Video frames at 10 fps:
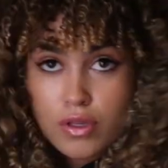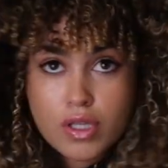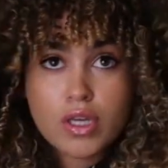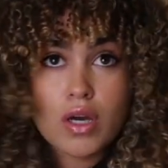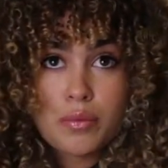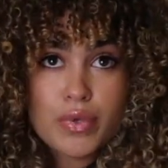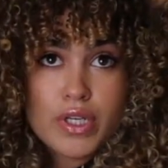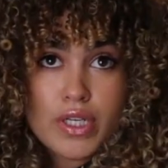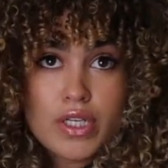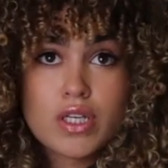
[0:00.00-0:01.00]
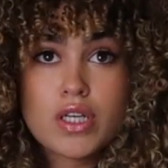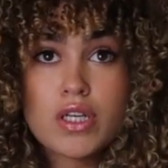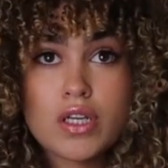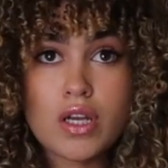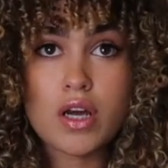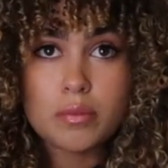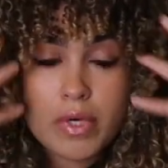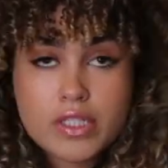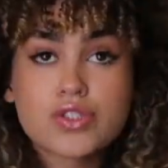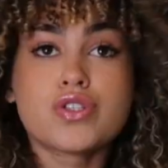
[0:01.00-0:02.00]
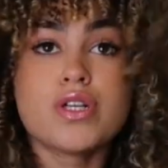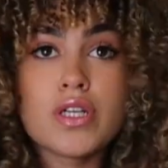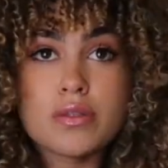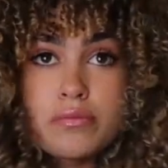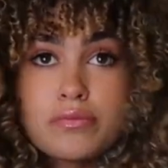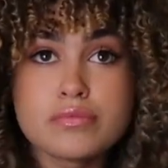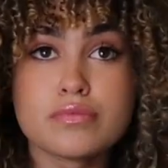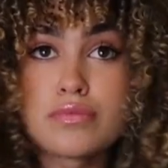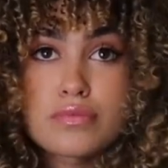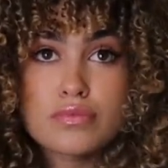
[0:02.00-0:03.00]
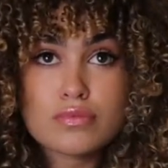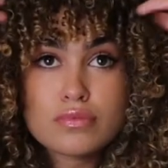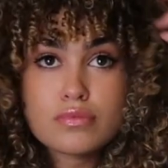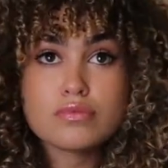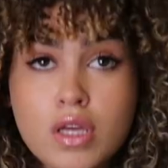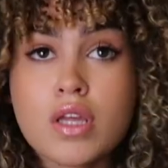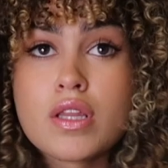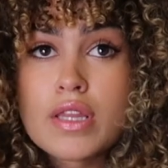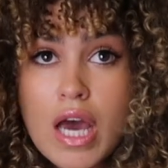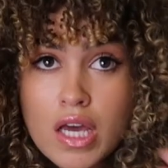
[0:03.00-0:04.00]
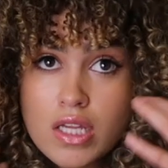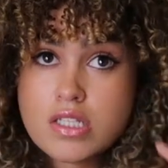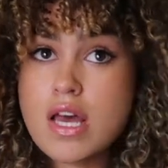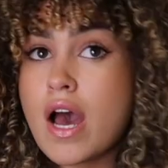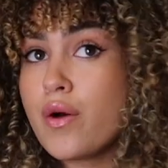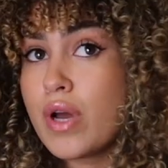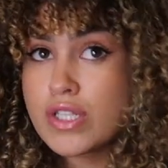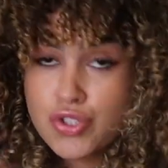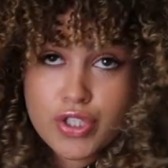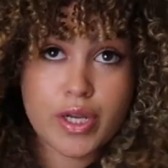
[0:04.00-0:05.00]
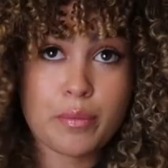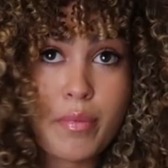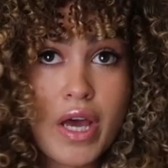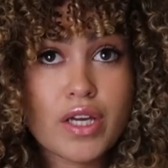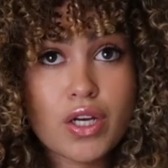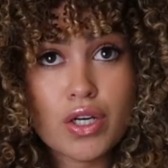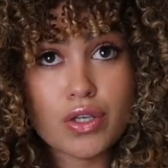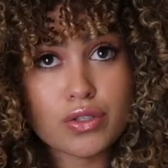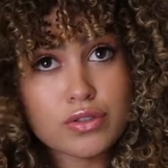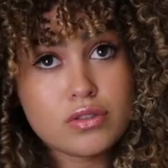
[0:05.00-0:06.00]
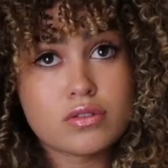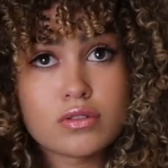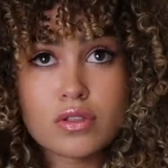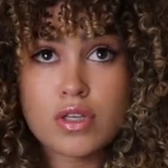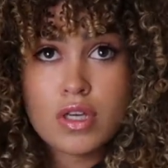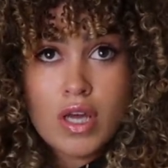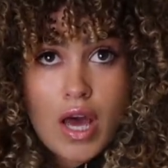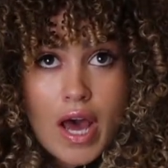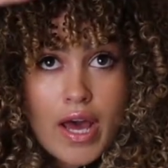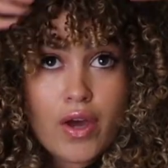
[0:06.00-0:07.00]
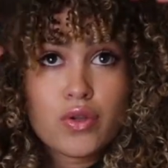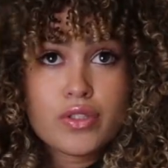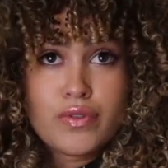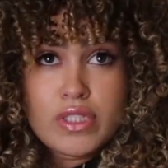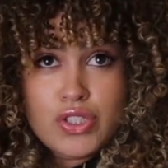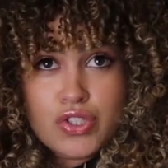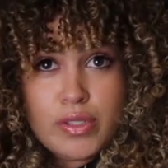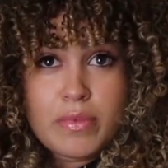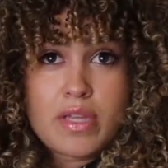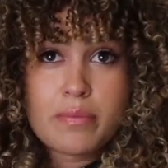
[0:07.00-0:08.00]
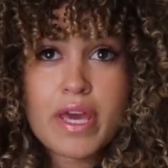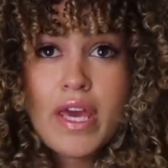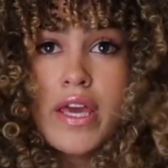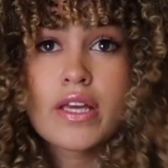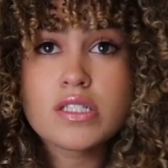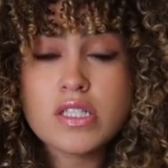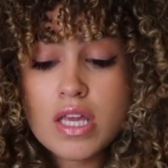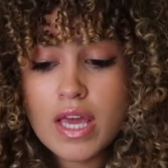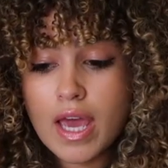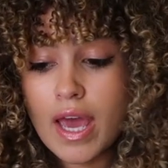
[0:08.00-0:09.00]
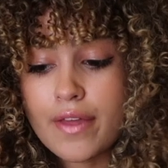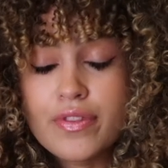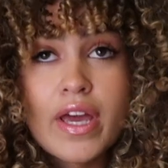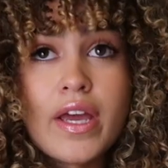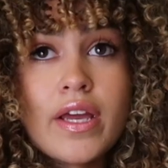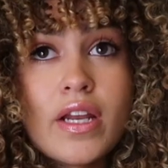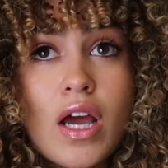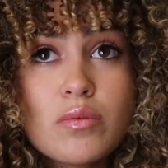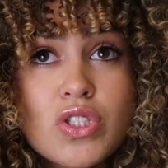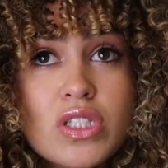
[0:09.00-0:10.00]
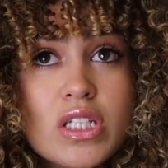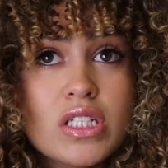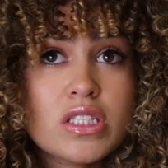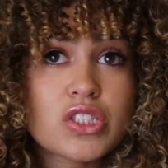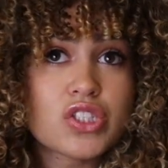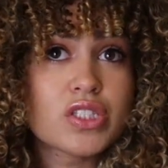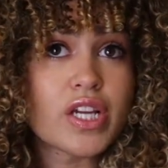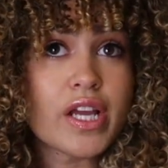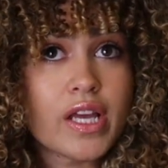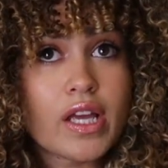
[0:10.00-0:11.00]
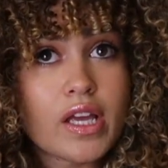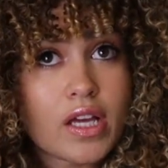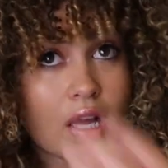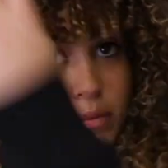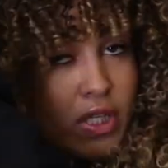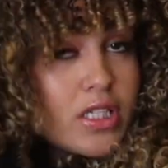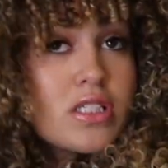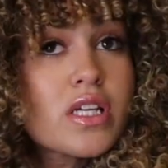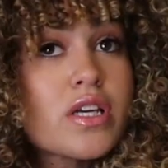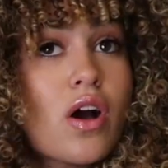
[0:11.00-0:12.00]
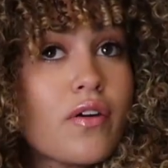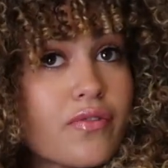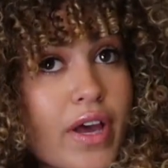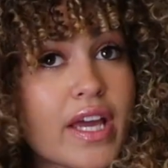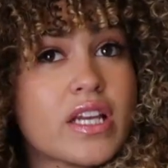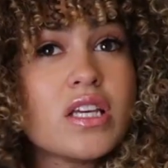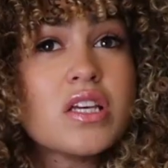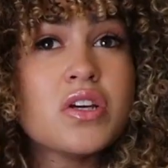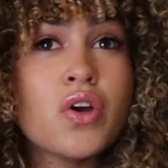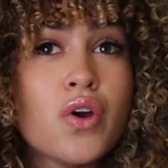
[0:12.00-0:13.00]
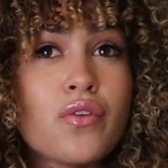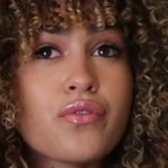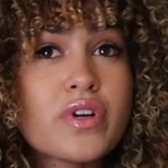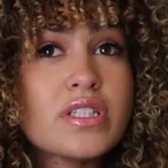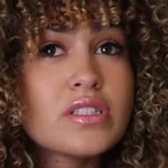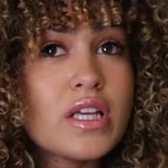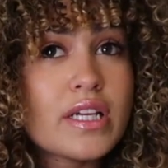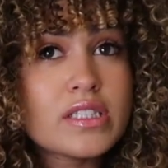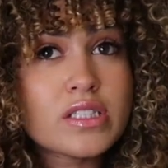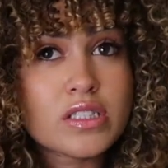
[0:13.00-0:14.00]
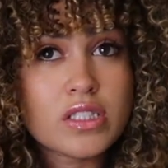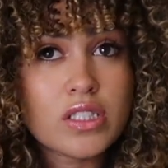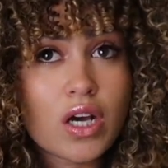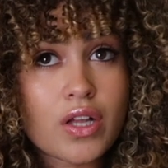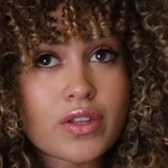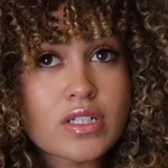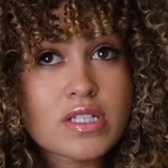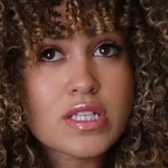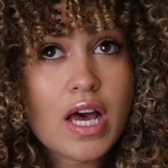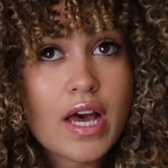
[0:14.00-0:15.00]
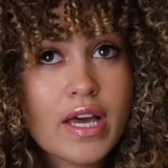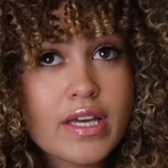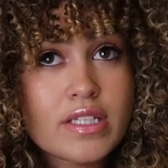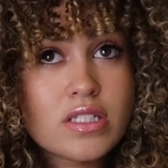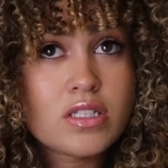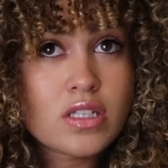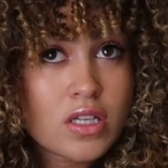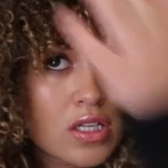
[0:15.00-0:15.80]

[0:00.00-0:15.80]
think I'm pretty good on my trim. That is how I trim my curls. I only really trim the bangs, and then I'm just gonna shake. I'm gonna take off any frizz that I see on the sides,